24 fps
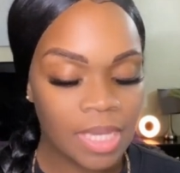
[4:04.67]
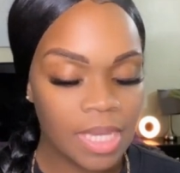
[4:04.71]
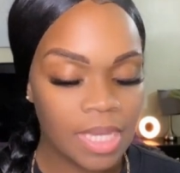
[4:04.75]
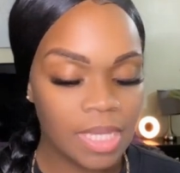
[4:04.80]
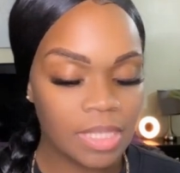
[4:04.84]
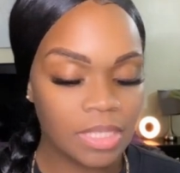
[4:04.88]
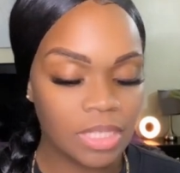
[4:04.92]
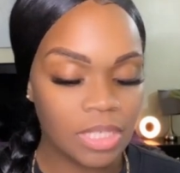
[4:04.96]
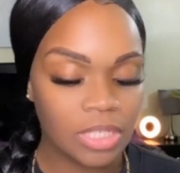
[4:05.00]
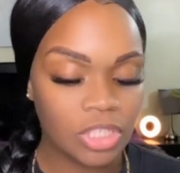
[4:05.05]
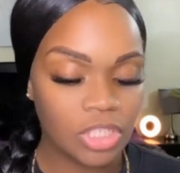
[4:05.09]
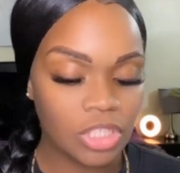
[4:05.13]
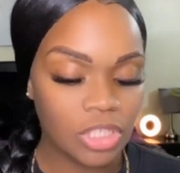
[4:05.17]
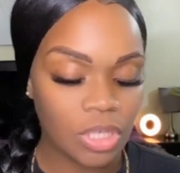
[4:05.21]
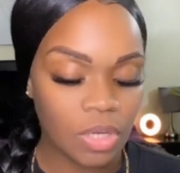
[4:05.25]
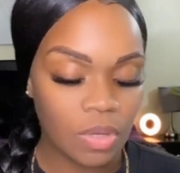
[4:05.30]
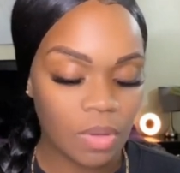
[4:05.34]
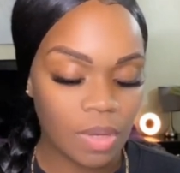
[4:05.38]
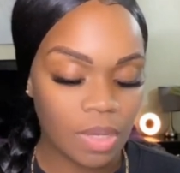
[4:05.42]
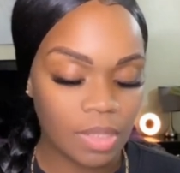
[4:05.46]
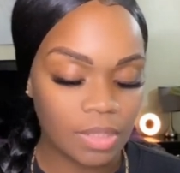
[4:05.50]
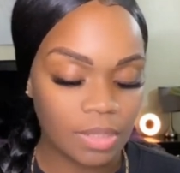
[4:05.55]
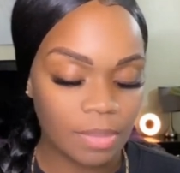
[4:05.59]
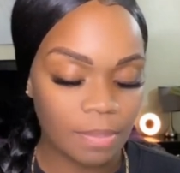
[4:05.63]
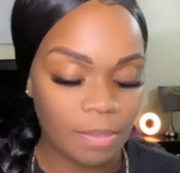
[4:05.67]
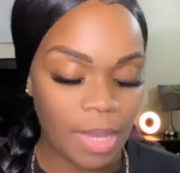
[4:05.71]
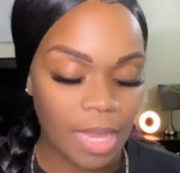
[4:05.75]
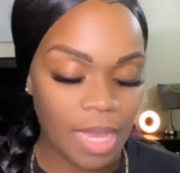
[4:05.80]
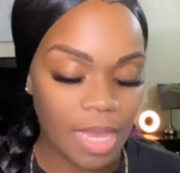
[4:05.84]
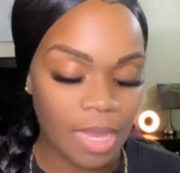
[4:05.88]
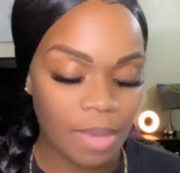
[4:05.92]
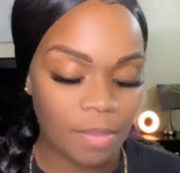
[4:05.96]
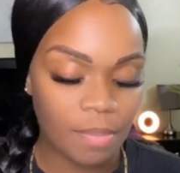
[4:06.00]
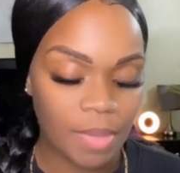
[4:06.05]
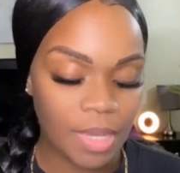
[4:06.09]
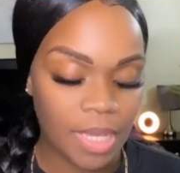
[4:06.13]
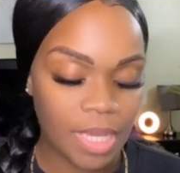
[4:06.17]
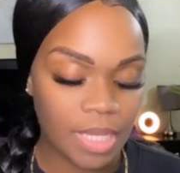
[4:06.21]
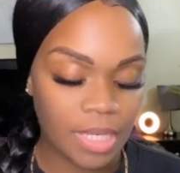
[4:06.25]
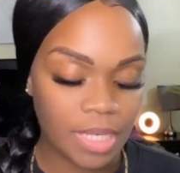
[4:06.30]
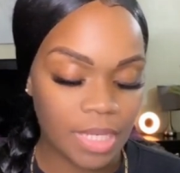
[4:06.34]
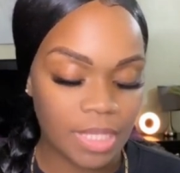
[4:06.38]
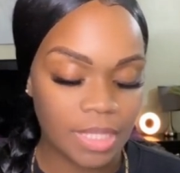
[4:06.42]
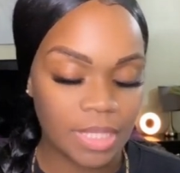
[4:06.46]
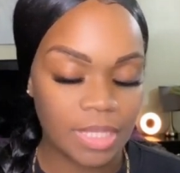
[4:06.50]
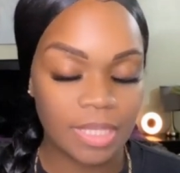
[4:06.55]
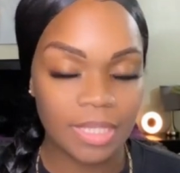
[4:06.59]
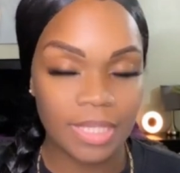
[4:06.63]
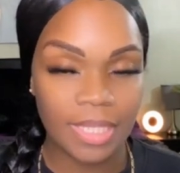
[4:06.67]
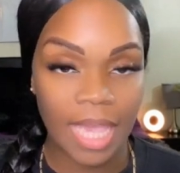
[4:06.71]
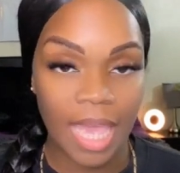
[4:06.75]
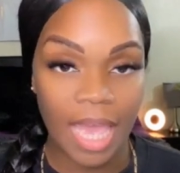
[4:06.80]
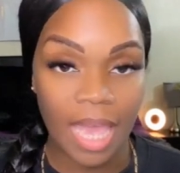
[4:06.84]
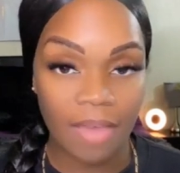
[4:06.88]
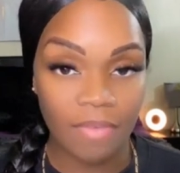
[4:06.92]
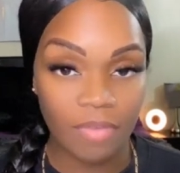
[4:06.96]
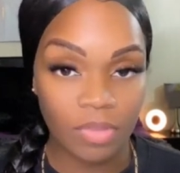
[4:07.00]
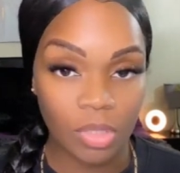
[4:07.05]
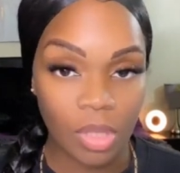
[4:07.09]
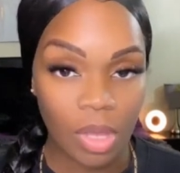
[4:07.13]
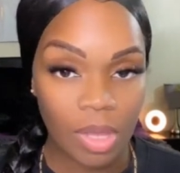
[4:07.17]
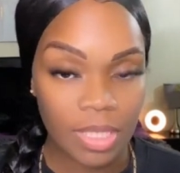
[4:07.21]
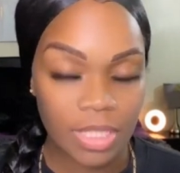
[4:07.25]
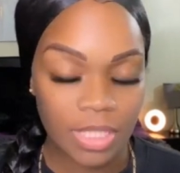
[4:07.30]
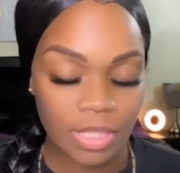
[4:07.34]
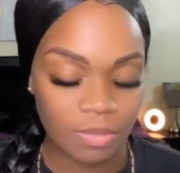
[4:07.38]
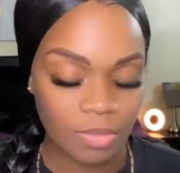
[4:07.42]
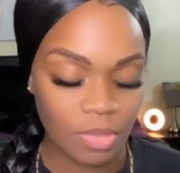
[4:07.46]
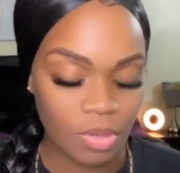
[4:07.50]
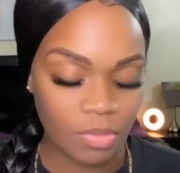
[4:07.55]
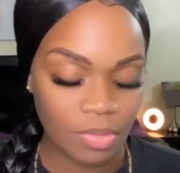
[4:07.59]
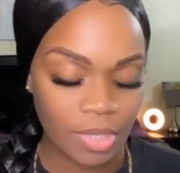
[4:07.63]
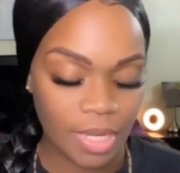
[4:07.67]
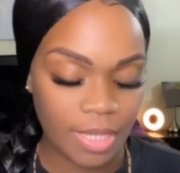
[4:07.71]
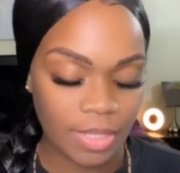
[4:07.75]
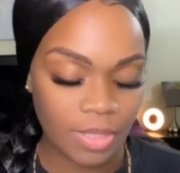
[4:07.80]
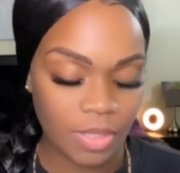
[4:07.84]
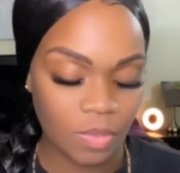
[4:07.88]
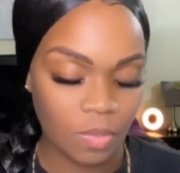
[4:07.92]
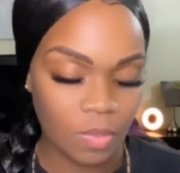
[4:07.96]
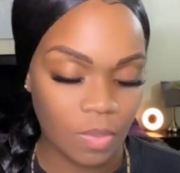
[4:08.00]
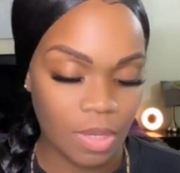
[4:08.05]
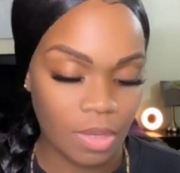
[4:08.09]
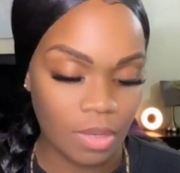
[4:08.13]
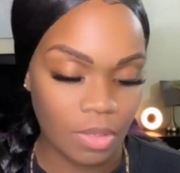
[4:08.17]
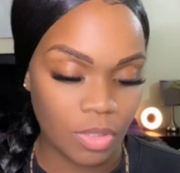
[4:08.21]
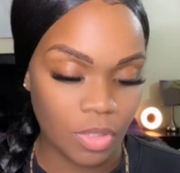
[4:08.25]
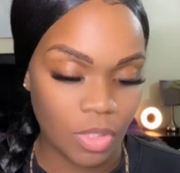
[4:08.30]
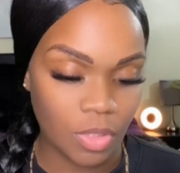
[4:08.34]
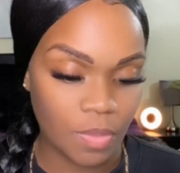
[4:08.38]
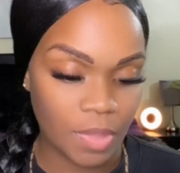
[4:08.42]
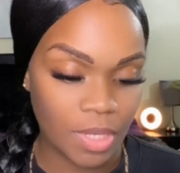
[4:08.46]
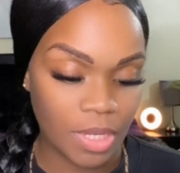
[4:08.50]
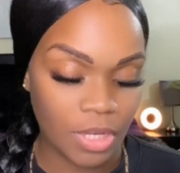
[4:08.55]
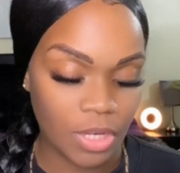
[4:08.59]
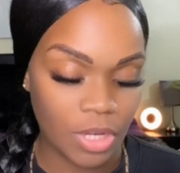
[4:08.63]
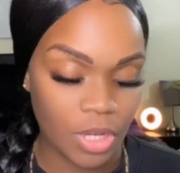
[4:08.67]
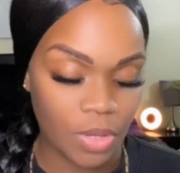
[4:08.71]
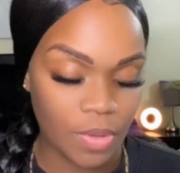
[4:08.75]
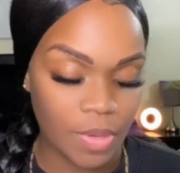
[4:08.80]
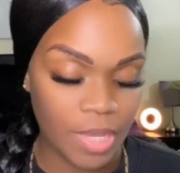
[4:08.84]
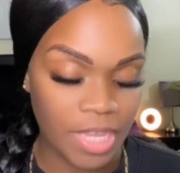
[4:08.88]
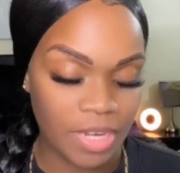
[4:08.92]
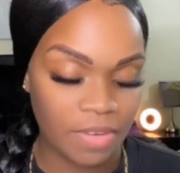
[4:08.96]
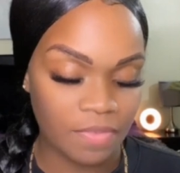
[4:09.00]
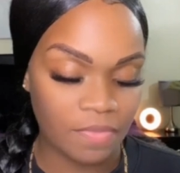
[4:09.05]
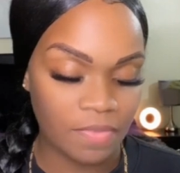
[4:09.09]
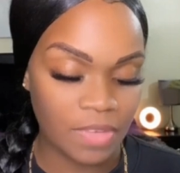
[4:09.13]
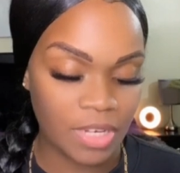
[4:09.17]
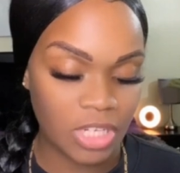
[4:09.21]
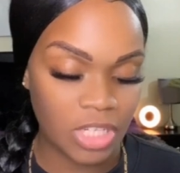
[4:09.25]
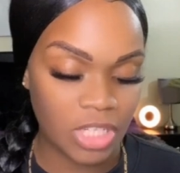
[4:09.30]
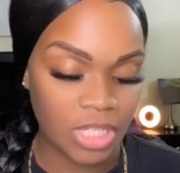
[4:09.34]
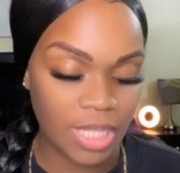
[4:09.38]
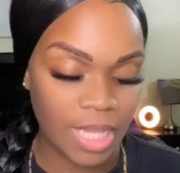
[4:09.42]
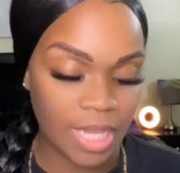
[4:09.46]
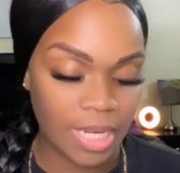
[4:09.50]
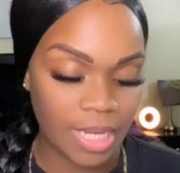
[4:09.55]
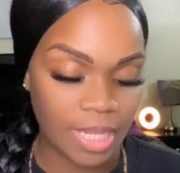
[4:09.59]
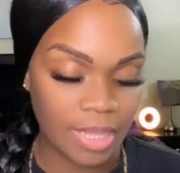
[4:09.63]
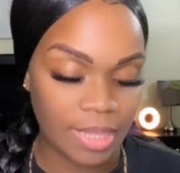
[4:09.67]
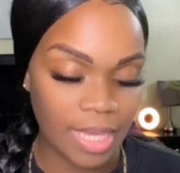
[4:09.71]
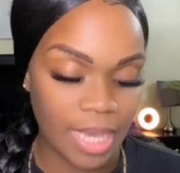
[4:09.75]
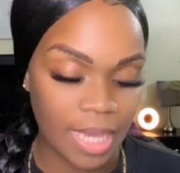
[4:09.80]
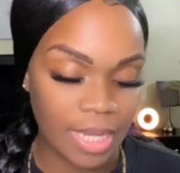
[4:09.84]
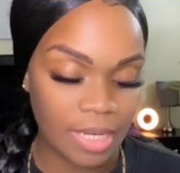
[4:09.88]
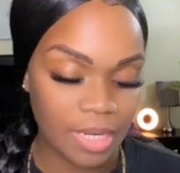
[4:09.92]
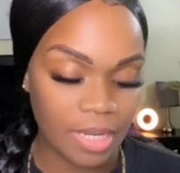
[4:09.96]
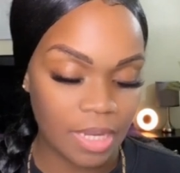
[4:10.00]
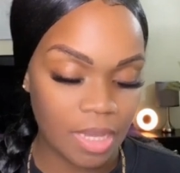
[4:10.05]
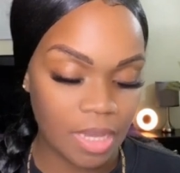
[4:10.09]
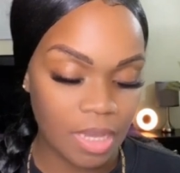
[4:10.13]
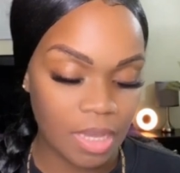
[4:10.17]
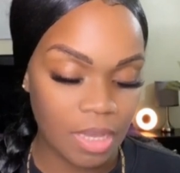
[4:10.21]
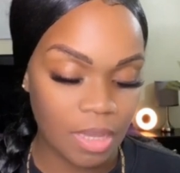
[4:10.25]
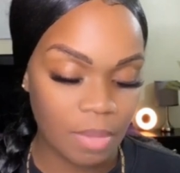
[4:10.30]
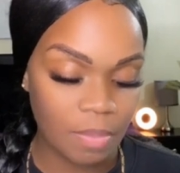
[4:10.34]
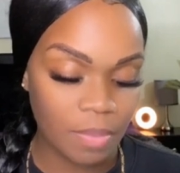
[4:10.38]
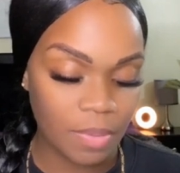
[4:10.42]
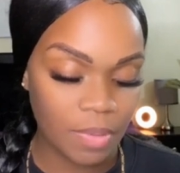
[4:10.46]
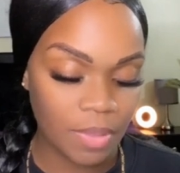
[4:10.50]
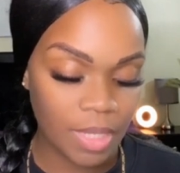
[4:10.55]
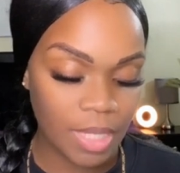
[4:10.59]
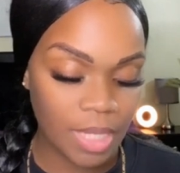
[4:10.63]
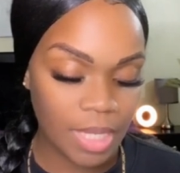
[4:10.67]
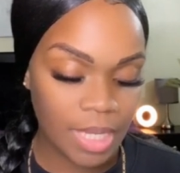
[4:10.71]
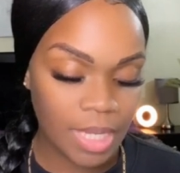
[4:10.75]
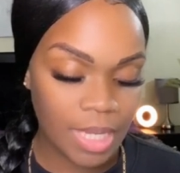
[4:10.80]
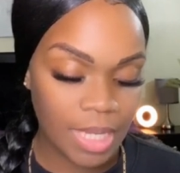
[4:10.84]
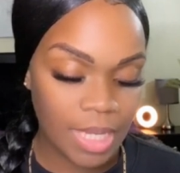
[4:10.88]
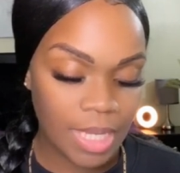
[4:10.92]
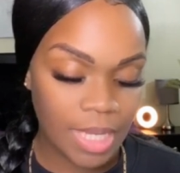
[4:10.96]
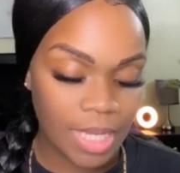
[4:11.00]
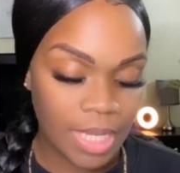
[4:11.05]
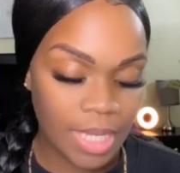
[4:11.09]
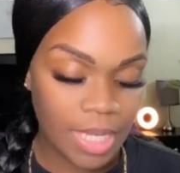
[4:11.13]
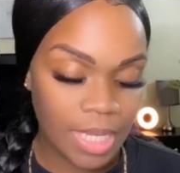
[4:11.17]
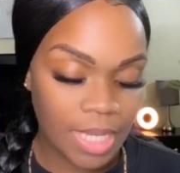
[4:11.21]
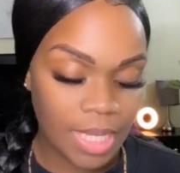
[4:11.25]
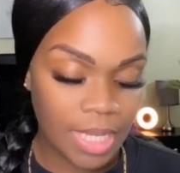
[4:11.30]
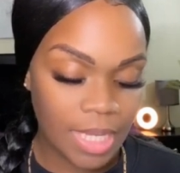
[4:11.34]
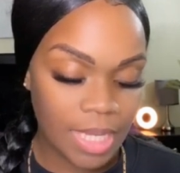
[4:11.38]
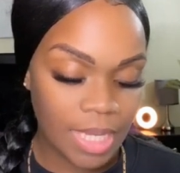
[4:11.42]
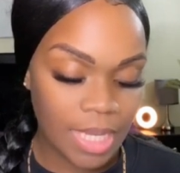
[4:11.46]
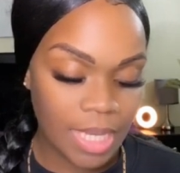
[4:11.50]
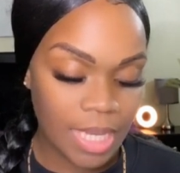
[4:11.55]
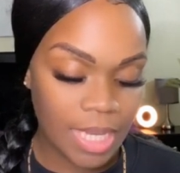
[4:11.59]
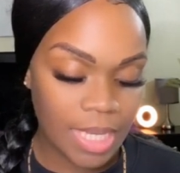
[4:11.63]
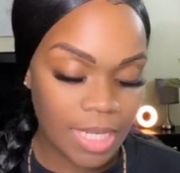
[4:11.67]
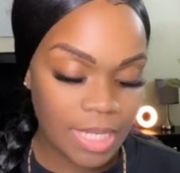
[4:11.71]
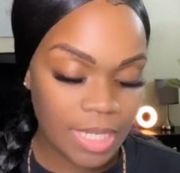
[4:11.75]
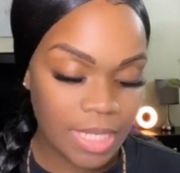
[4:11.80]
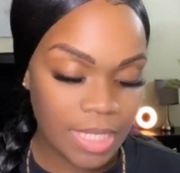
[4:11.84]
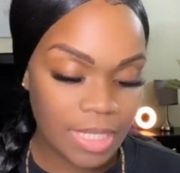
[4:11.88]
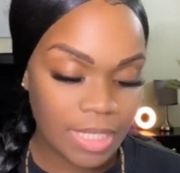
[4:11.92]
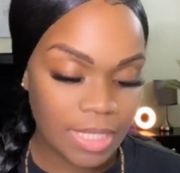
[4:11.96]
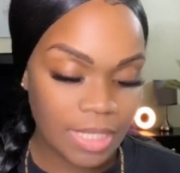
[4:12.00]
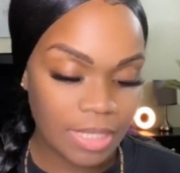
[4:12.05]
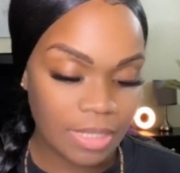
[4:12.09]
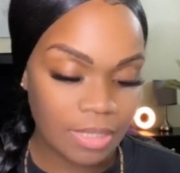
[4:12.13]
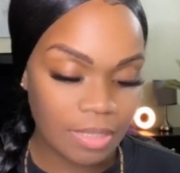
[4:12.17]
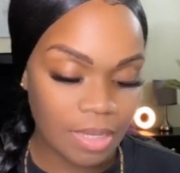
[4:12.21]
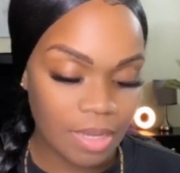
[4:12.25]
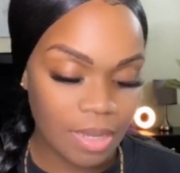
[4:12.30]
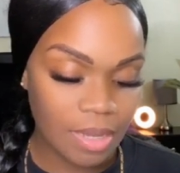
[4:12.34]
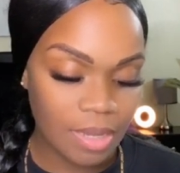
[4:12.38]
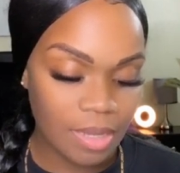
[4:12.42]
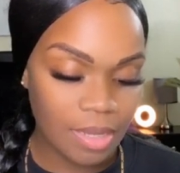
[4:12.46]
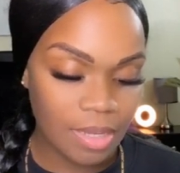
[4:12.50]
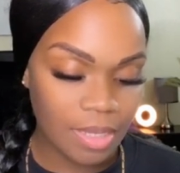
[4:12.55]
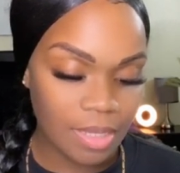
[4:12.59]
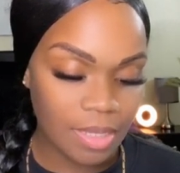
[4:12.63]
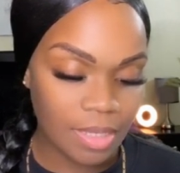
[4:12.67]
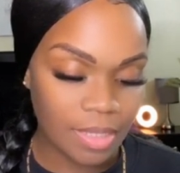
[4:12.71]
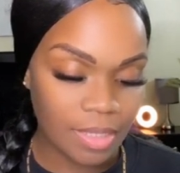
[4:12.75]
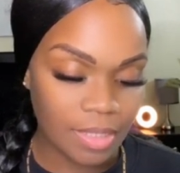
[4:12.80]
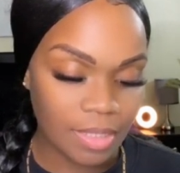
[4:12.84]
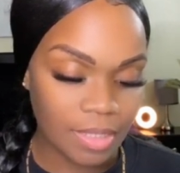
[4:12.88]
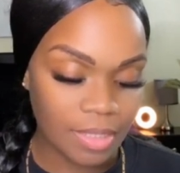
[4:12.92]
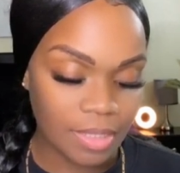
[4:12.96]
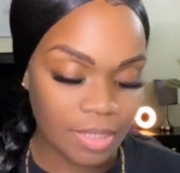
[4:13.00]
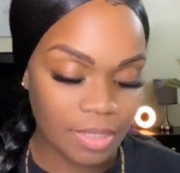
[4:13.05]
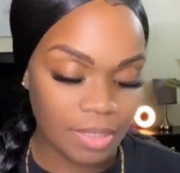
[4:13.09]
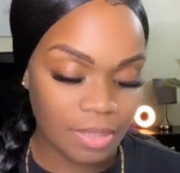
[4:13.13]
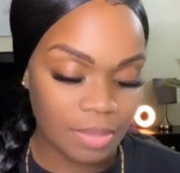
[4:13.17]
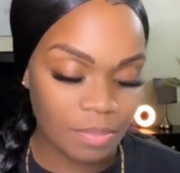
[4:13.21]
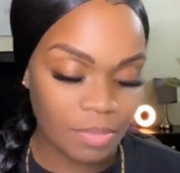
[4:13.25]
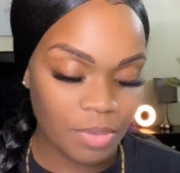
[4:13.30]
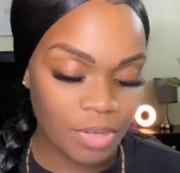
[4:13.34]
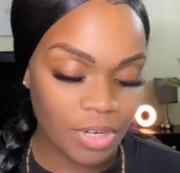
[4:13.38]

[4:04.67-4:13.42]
It does show on the map, and it does have lost mode as well. So we're going to go ahead and finish setting that up. And it is on.